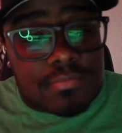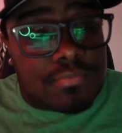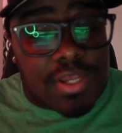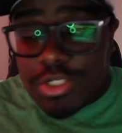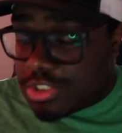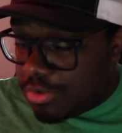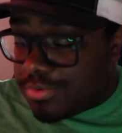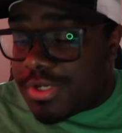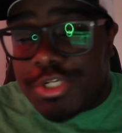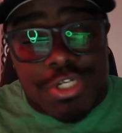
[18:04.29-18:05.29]
They
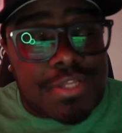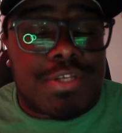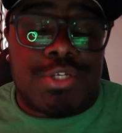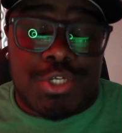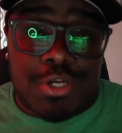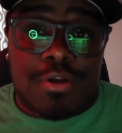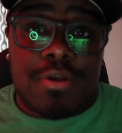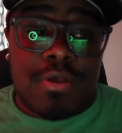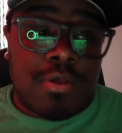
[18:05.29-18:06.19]
showed their shit this year.